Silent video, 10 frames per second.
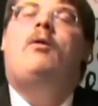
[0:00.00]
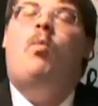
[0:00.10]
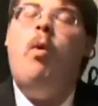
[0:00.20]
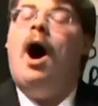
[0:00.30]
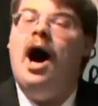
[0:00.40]

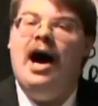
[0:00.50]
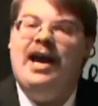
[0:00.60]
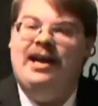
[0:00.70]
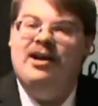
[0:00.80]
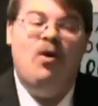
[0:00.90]

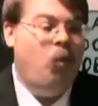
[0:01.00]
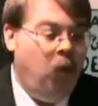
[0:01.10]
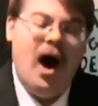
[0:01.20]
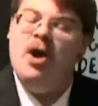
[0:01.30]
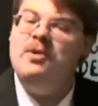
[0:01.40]
Why?
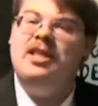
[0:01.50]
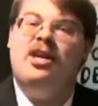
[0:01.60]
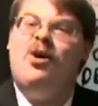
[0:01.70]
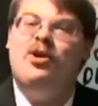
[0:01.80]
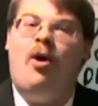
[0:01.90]
Why would they
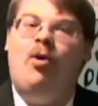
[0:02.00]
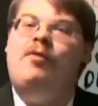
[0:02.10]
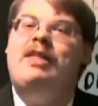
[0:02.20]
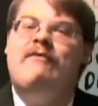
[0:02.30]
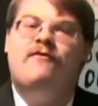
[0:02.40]
go to all
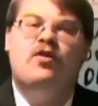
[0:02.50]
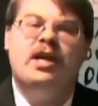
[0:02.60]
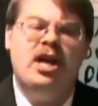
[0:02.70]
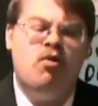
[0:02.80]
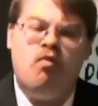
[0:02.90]
that
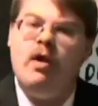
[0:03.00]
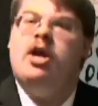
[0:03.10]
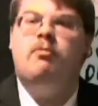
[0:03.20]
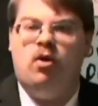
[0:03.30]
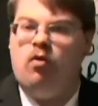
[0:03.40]
freaking
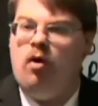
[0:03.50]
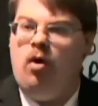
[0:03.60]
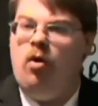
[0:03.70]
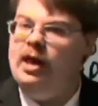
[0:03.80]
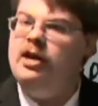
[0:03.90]

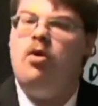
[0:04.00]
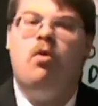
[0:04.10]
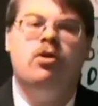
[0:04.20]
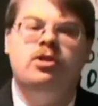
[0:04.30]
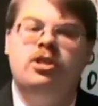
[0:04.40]
rigmarole in
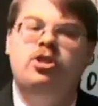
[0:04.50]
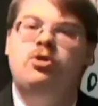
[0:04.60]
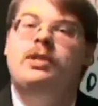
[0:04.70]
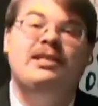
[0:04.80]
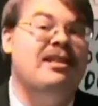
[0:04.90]
order to
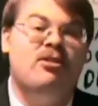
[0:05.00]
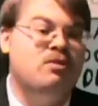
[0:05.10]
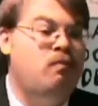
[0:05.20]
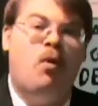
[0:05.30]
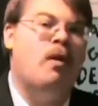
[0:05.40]
do this? And
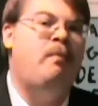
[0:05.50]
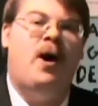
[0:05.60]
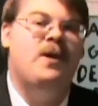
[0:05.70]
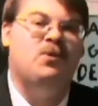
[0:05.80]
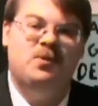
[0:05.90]
there's more
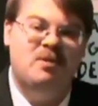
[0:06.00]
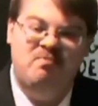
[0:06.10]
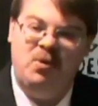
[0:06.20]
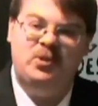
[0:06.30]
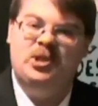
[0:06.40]
puzzles and
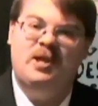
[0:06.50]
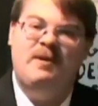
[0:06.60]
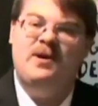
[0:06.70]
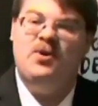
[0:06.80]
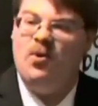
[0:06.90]
bullshit
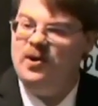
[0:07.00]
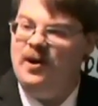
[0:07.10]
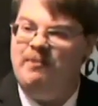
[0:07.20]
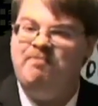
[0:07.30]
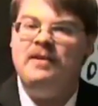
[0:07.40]
about
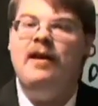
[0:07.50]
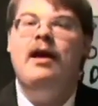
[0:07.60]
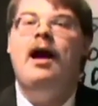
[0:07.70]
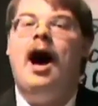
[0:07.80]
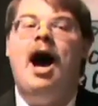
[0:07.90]
Nordom.
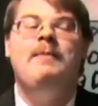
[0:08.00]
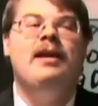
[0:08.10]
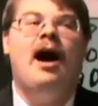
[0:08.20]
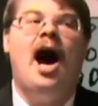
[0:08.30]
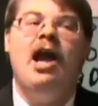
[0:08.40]
I mean,
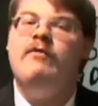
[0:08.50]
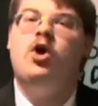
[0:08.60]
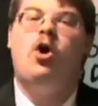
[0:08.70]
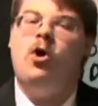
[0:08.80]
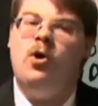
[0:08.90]
I've
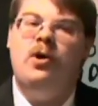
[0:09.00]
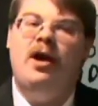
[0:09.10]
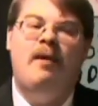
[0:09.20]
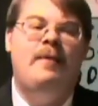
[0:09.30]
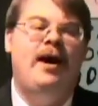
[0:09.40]
heard
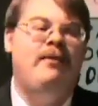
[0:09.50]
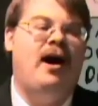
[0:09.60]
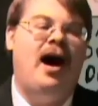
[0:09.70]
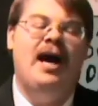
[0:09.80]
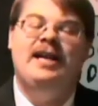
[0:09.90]
about
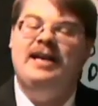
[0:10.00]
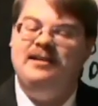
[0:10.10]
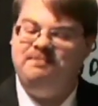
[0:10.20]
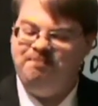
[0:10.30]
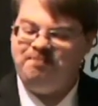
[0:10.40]
hiding...